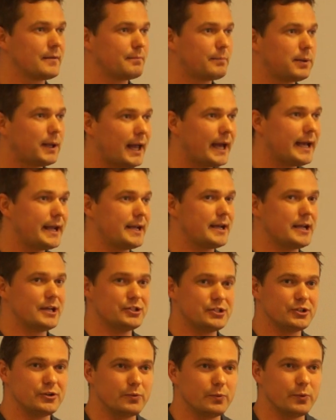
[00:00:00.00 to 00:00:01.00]
Play
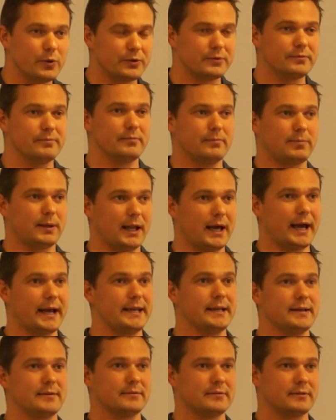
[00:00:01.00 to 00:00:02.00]
as you would play
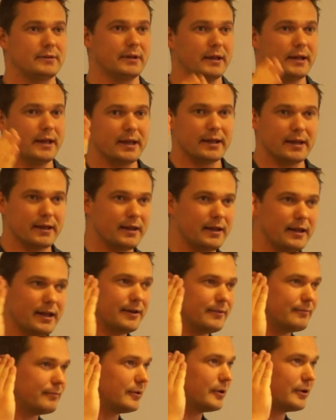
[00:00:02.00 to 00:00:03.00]
in,
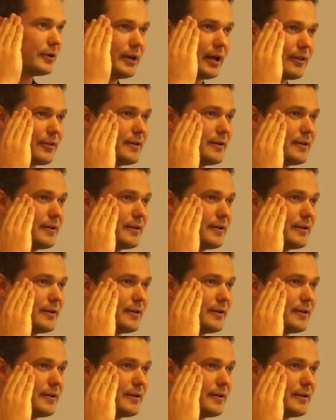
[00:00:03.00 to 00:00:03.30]
you know,